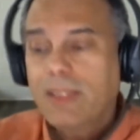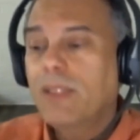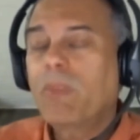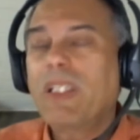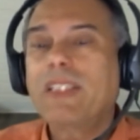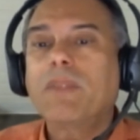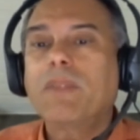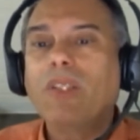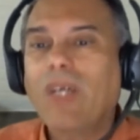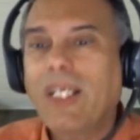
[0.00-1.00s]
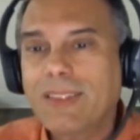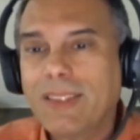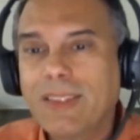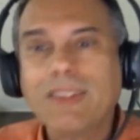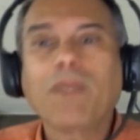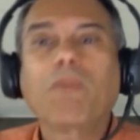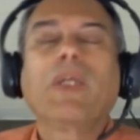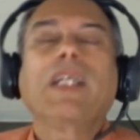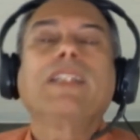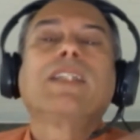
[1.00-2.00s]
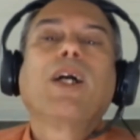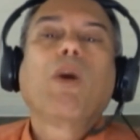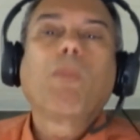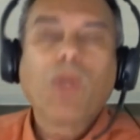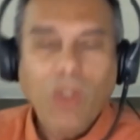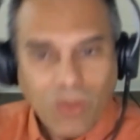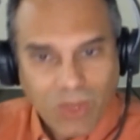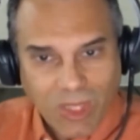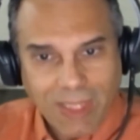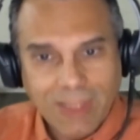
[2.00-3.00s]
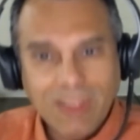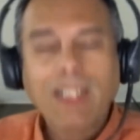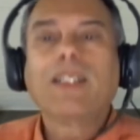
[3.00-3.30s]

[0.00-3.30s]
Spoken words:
that makes amino acids, that makes proteins,